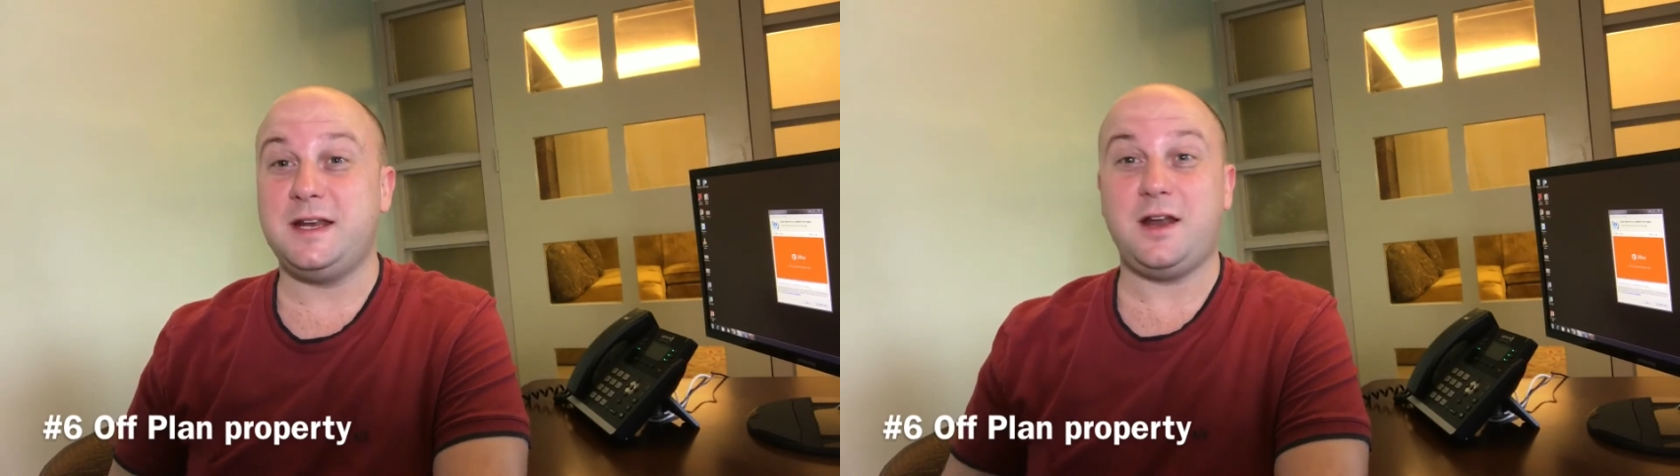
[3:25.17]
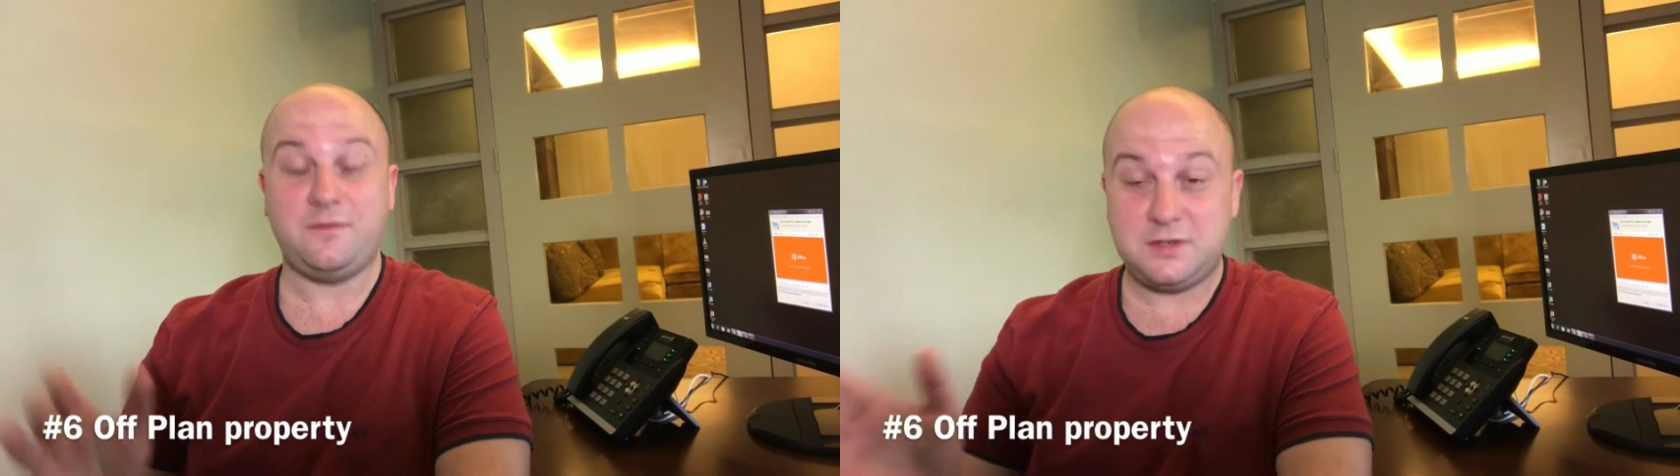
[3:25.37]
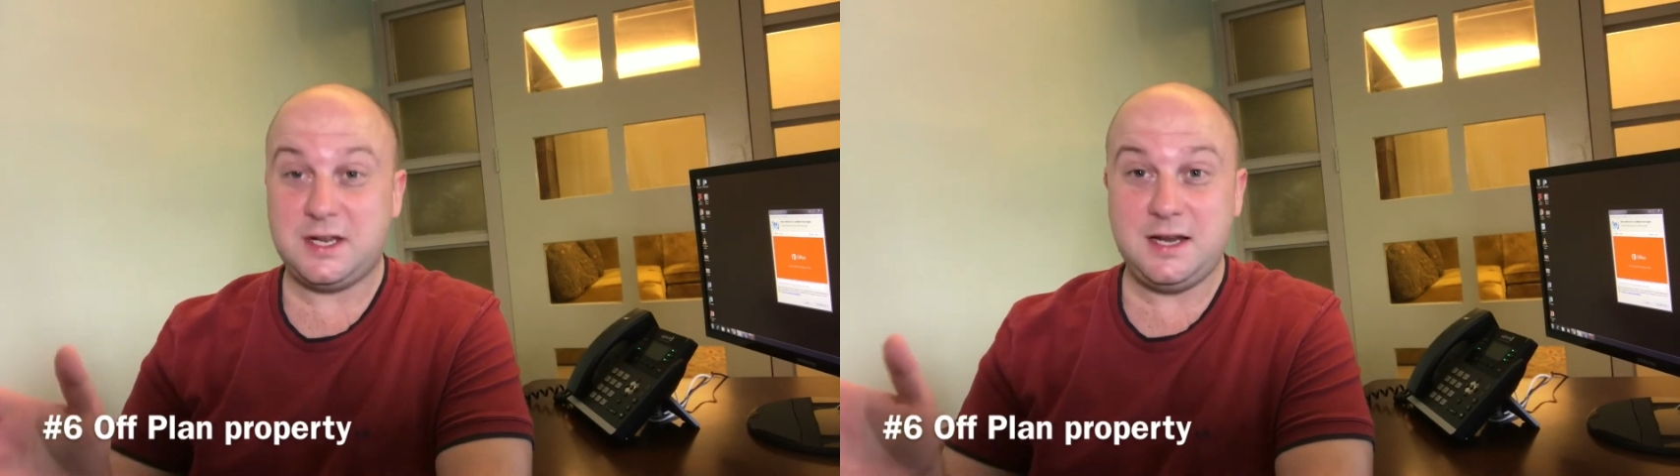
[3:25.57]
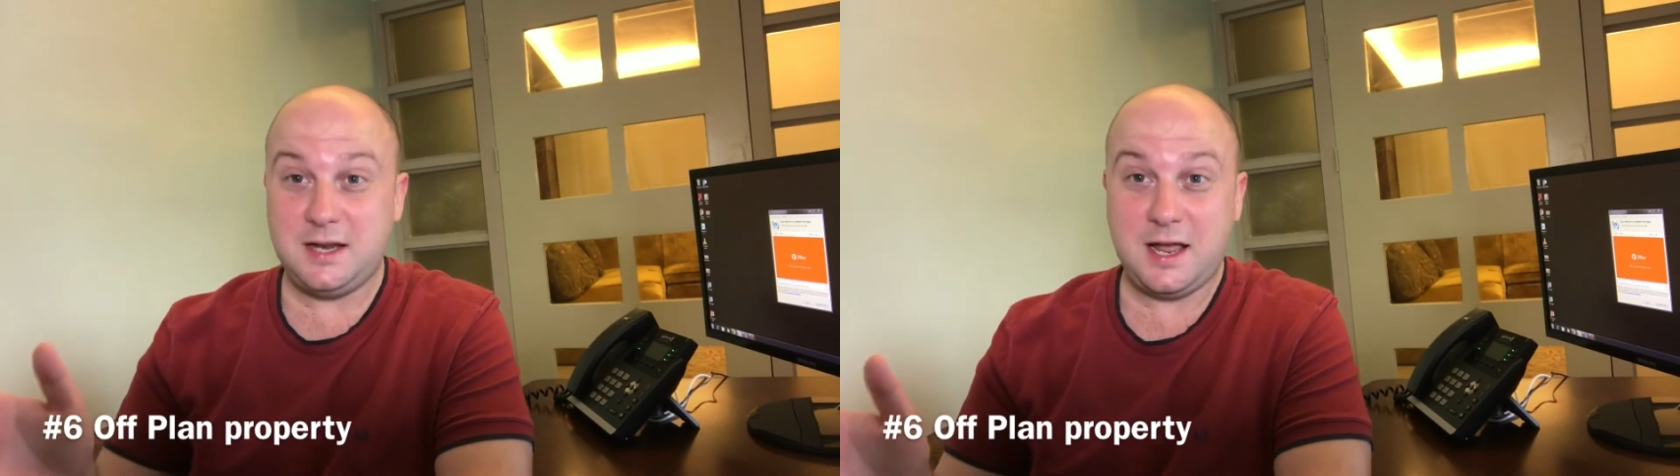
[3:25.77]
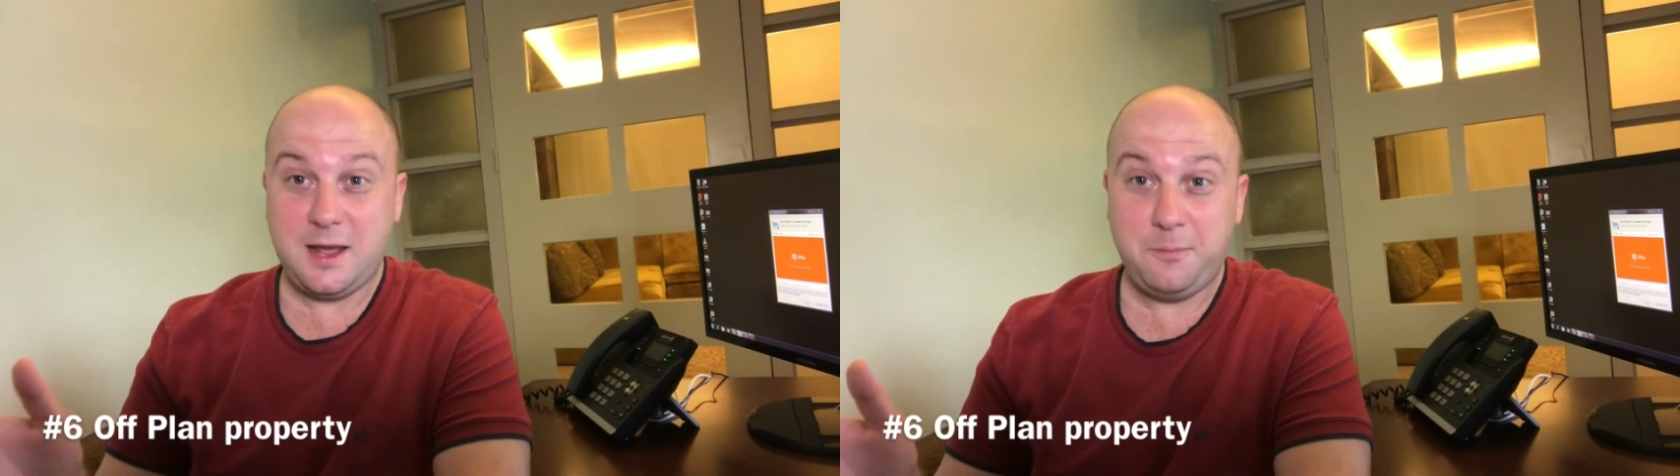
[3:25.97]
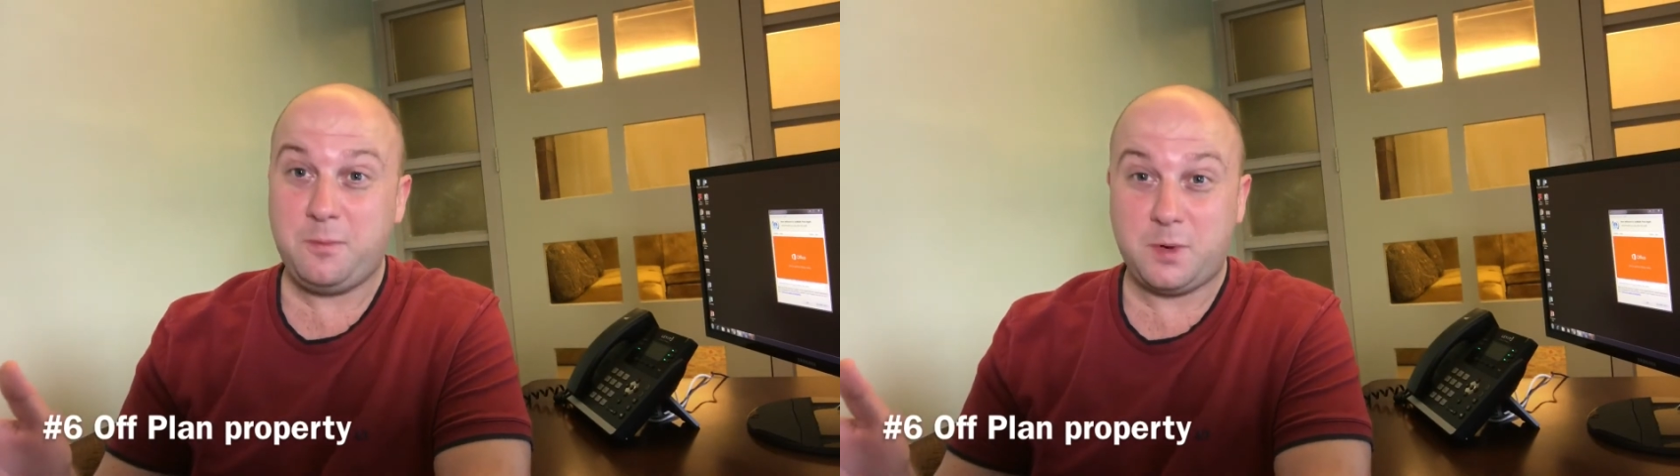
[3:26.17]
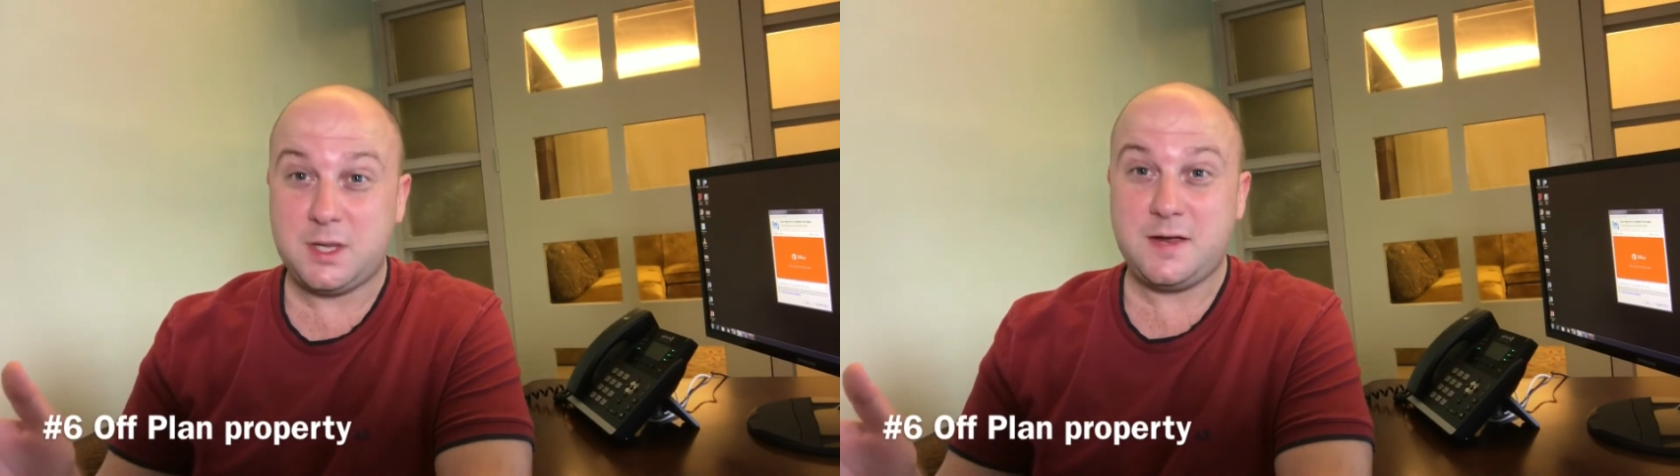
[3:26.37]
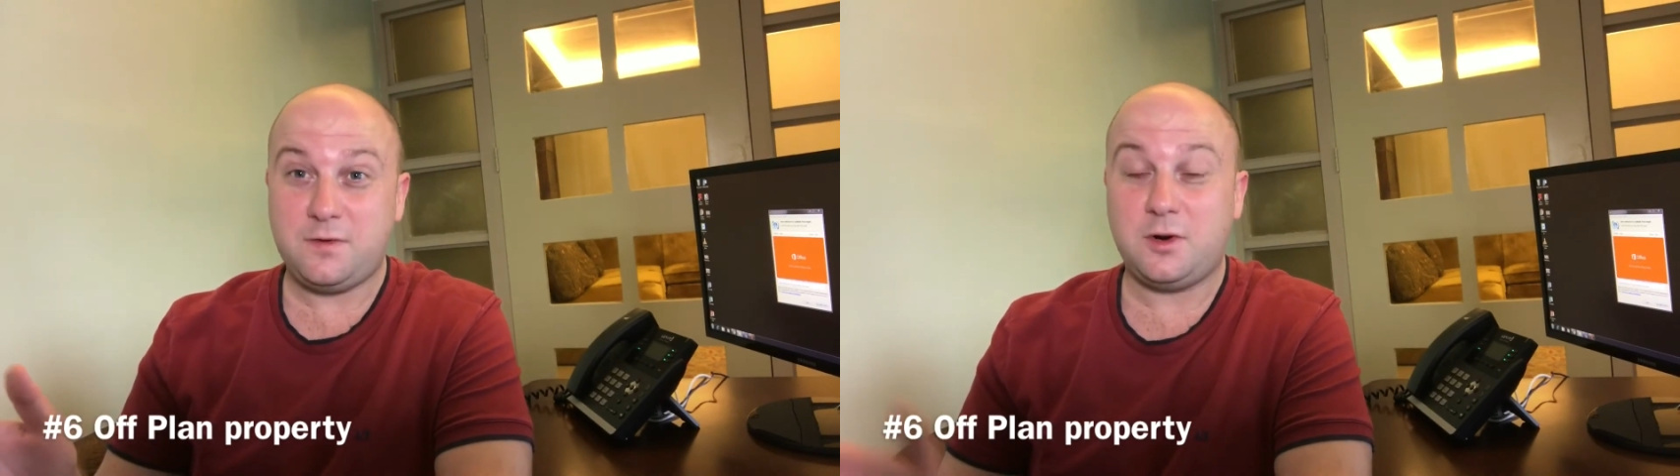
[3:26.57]
And I've seen it happen,
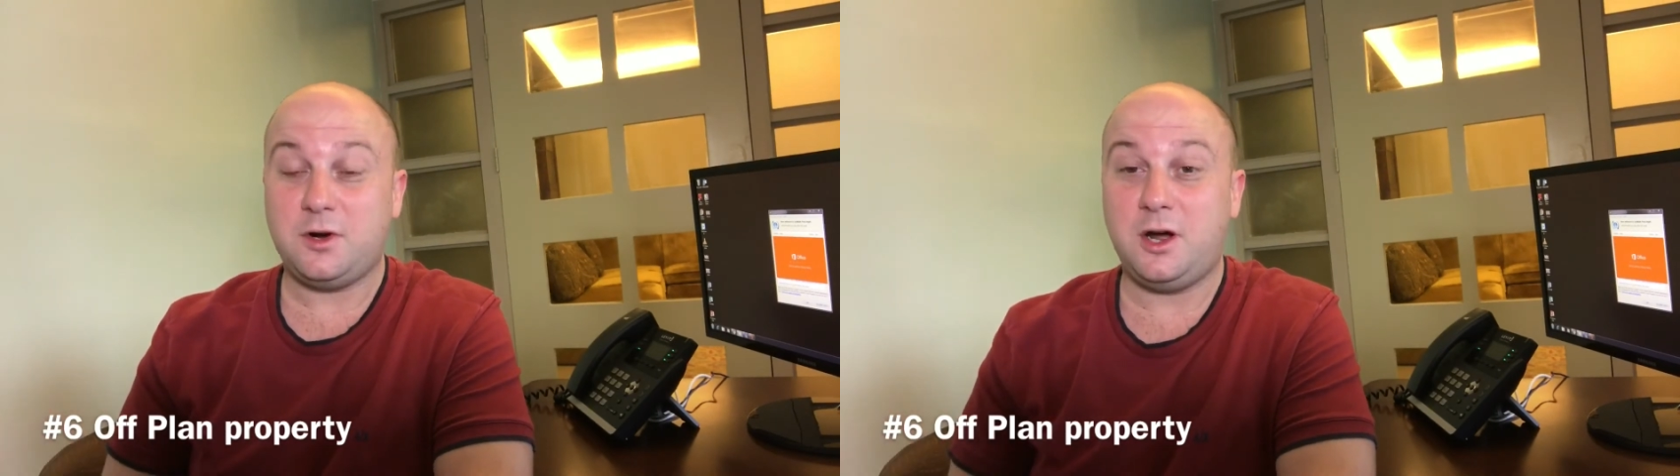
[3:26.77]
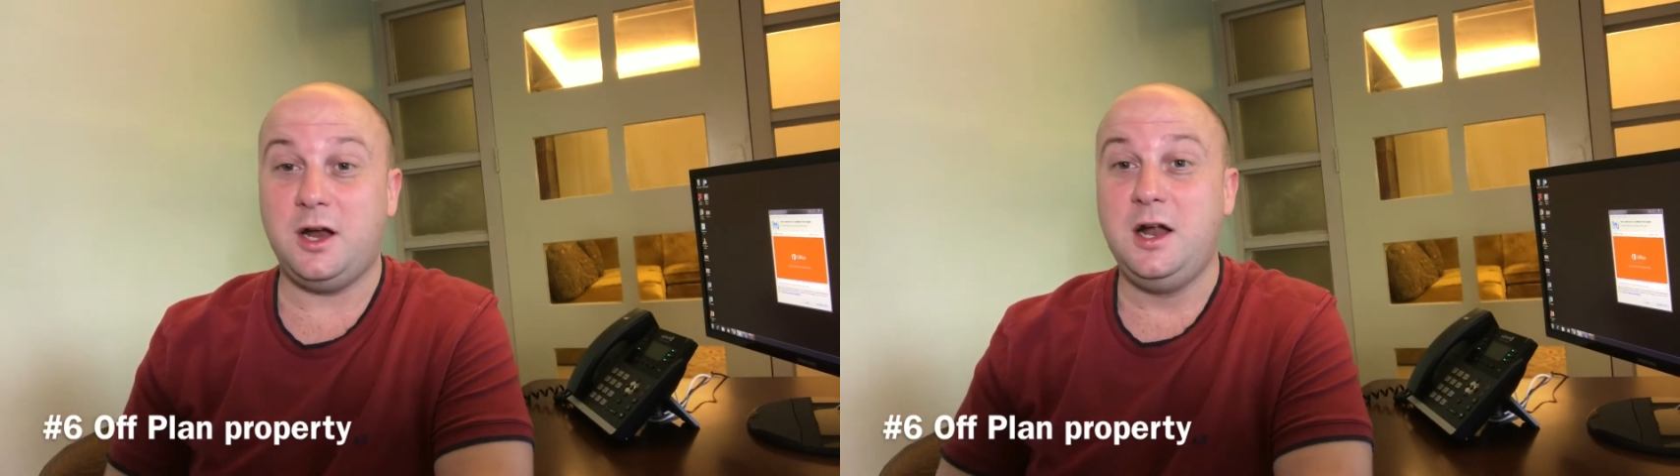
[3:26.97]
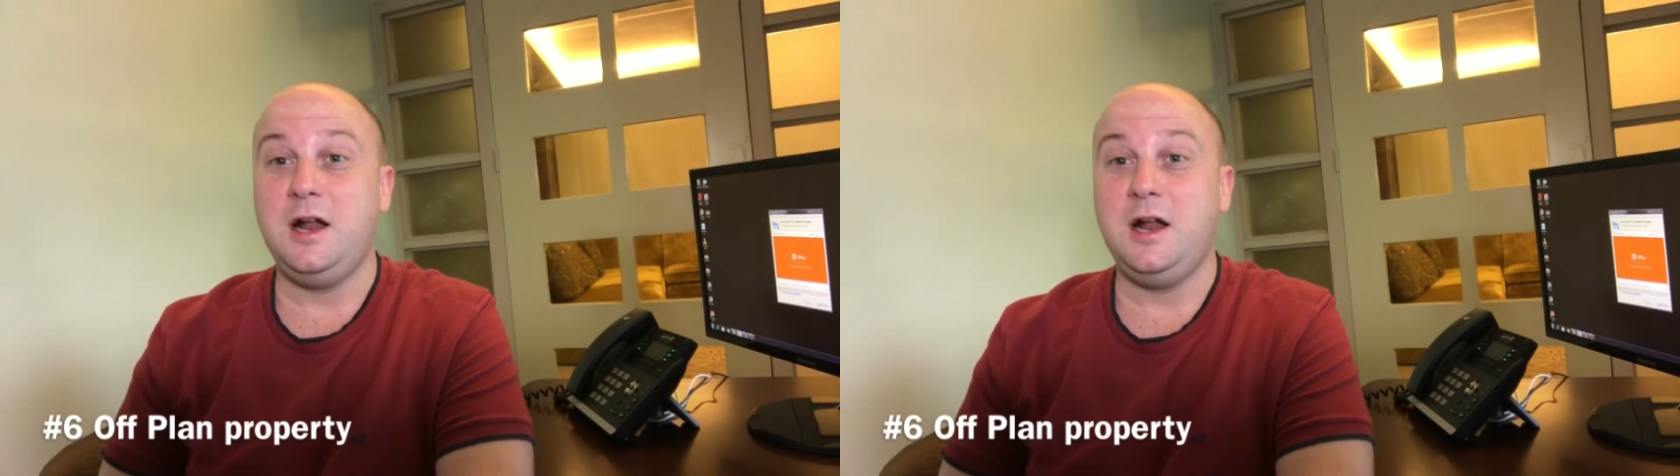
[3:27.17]
believe it or not.